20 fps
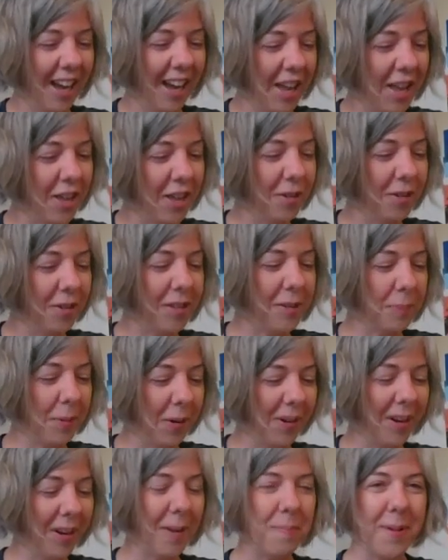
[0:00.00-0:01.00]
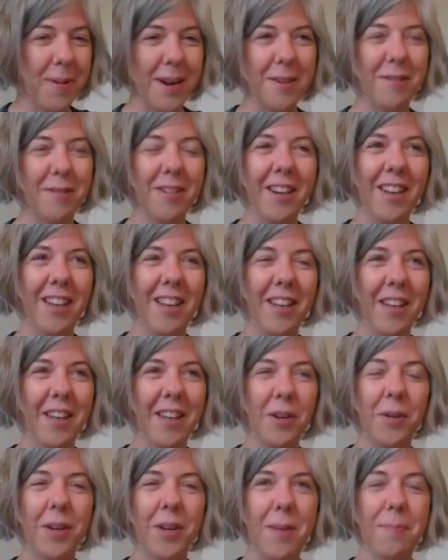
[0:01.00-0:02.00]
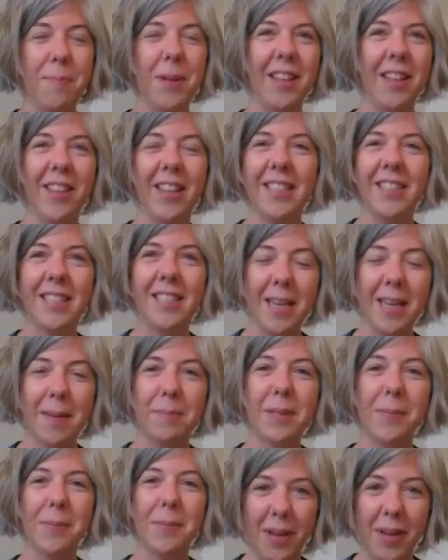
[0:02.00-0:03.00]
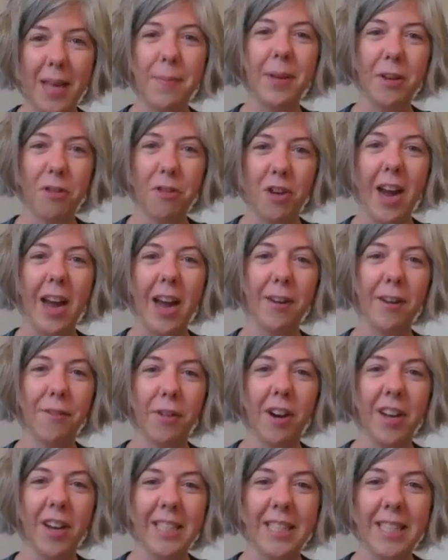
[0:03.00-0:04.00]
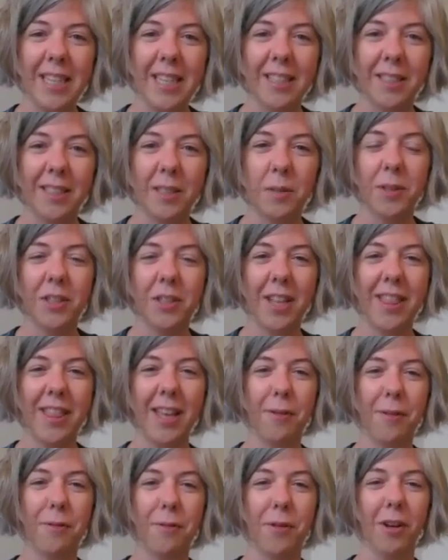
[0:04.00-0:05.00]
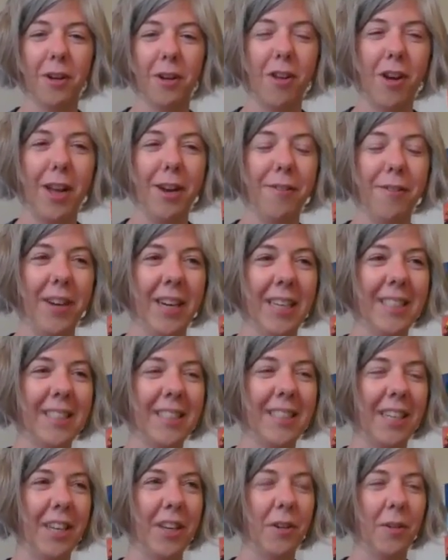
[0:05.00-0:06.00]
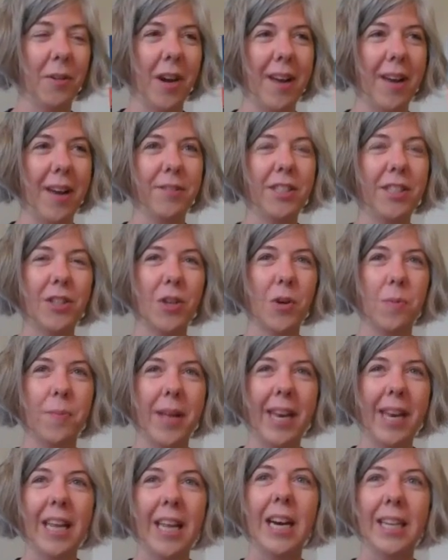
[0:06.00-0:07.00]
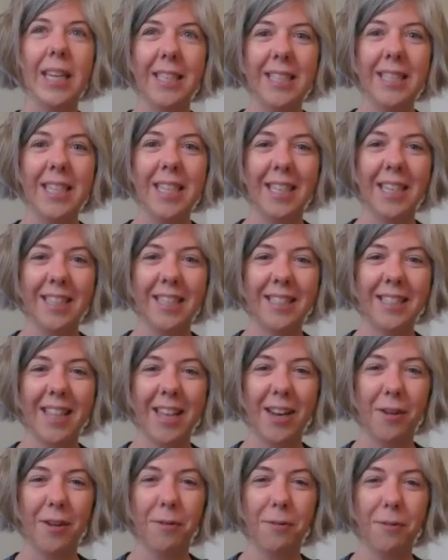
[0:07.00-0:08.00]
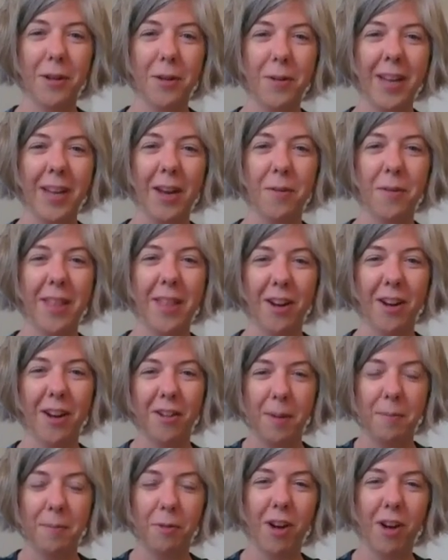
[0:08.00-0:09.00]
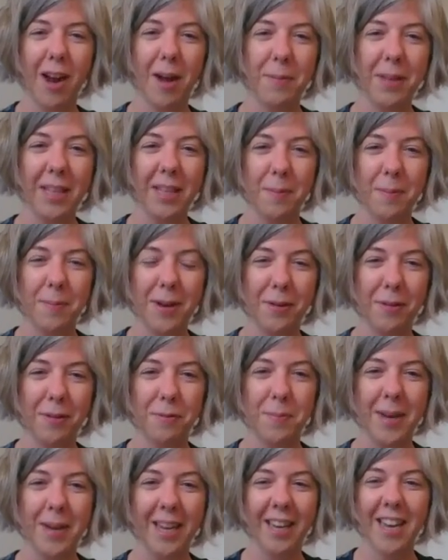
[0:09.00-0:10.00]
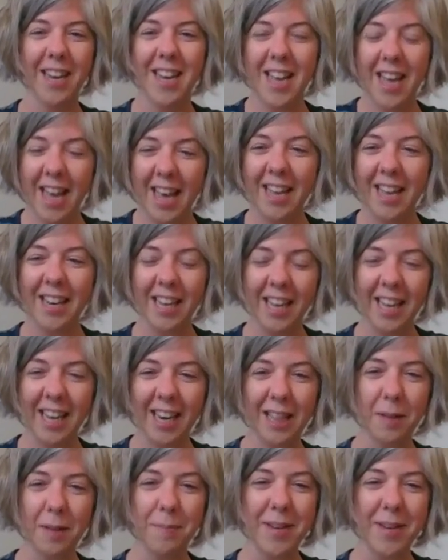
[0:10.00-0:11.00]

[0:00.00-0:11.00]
You spoke about, keeping these tips about keeping track of our ideas, which I think for a lot of us, I have so many ideas that are floating out there and I'm grabbing them out of my head and getting them